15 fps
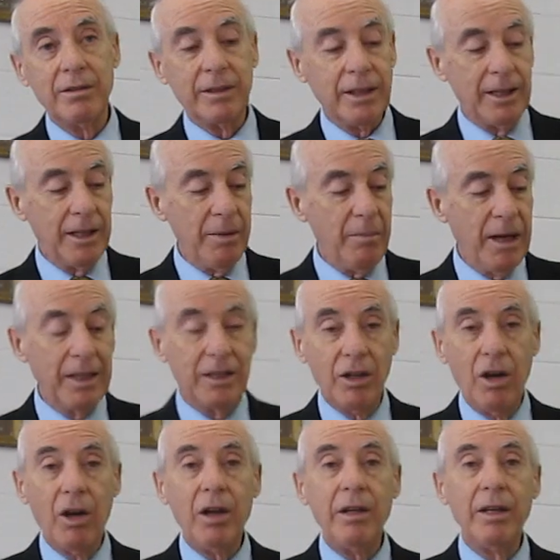Okay, my
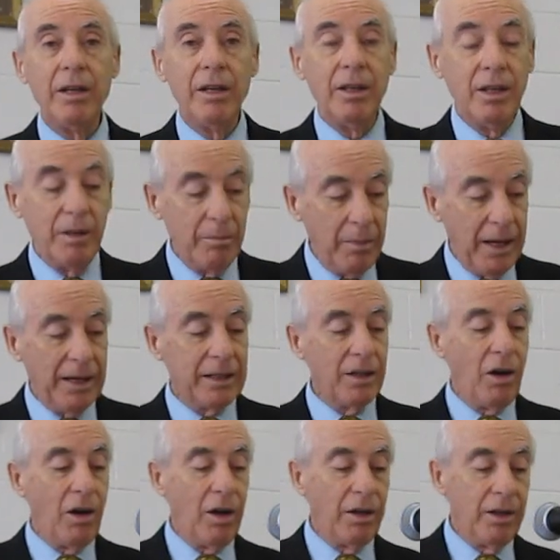God, my
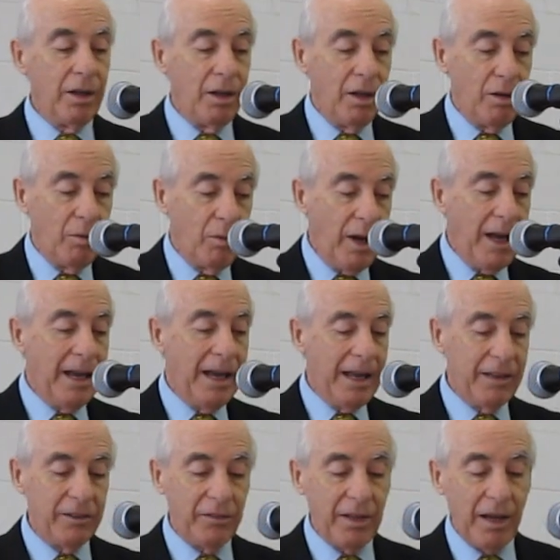God, why
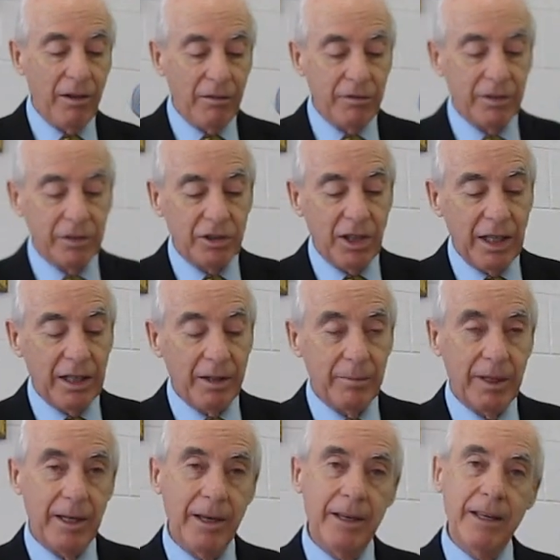hast thou forsaken
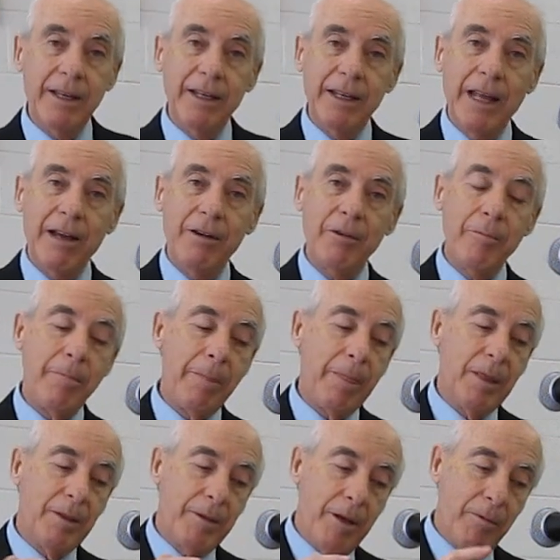me? Now,
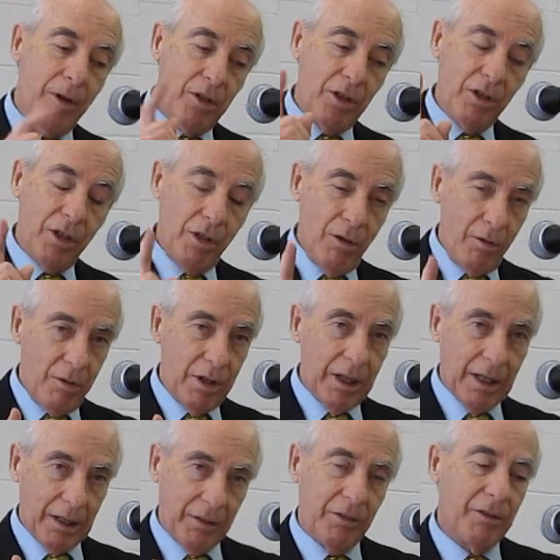I want you to note
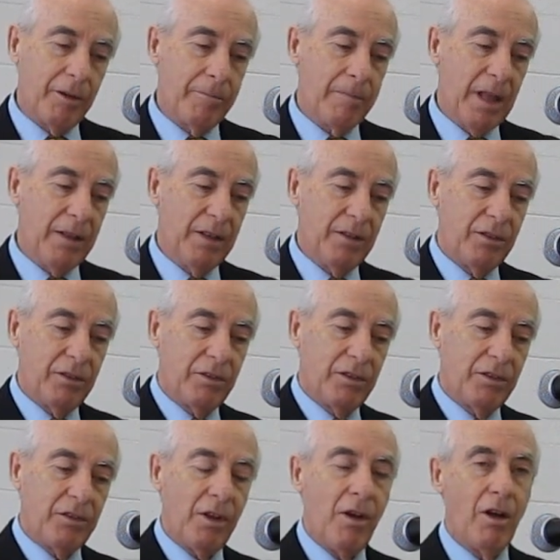this, that this is the
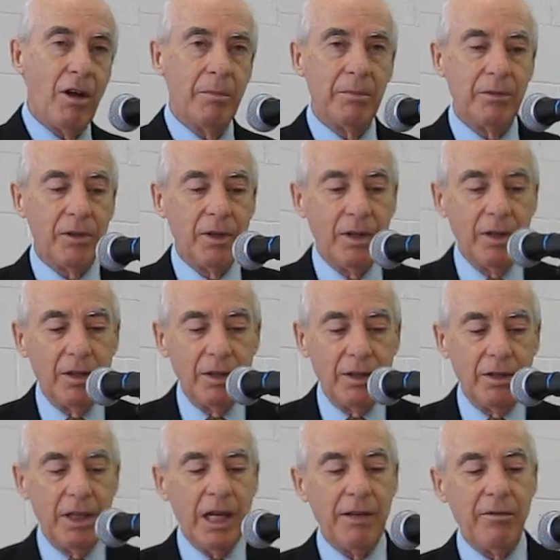Psalms,
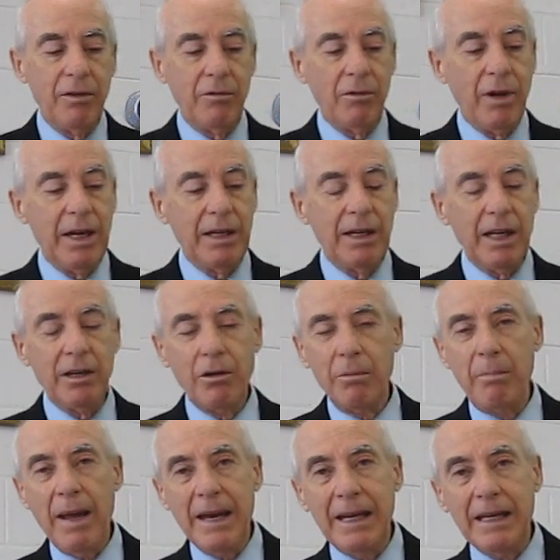David writing or
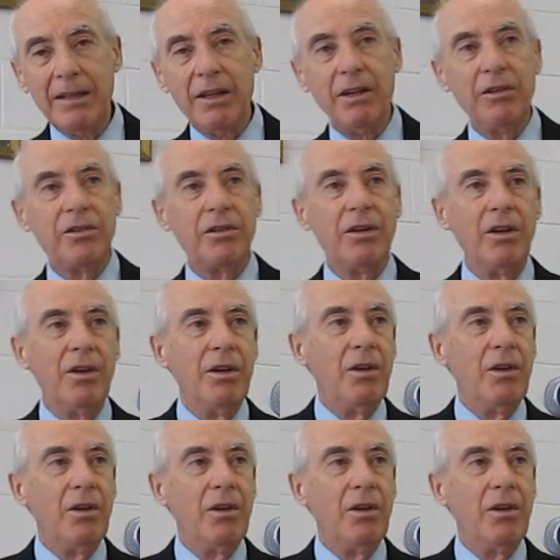penning this